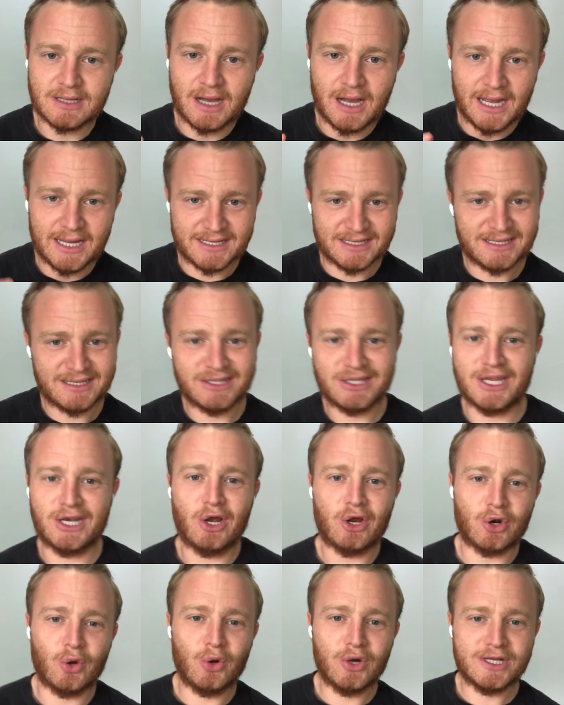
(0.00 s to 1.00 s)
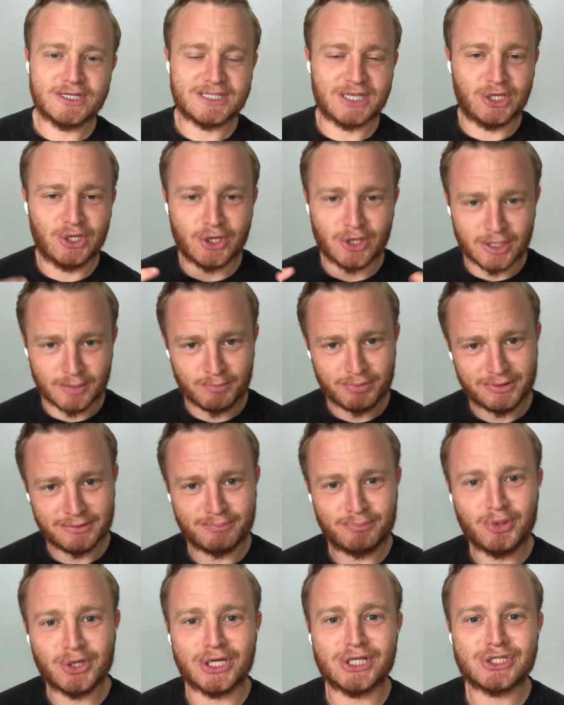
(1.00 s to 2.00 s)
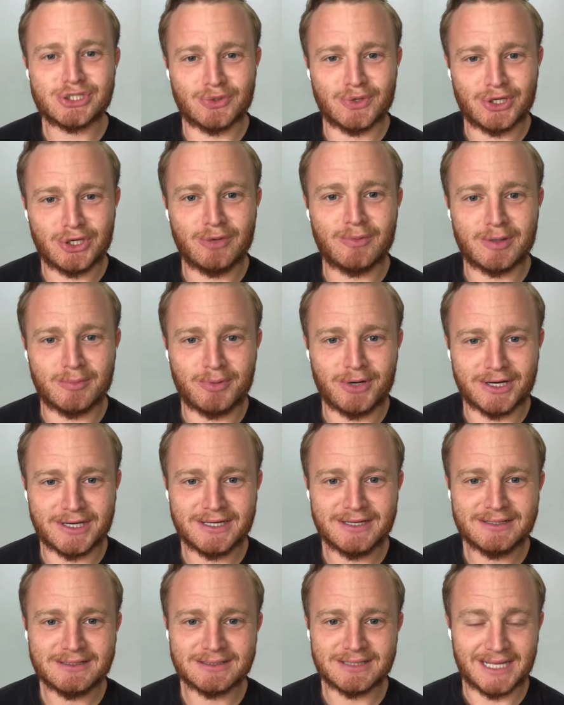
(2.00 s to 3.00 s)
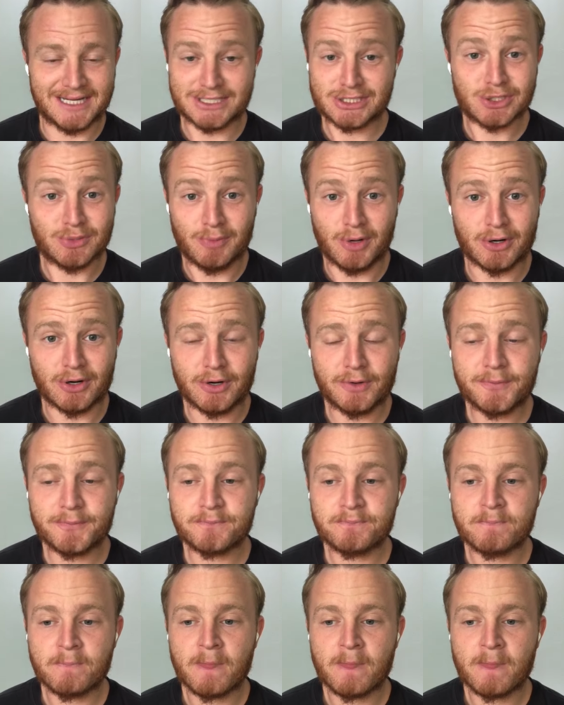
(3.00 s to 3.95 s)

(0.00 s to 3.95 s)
I, they're not organs that you're going to put into a human body like tomorrow,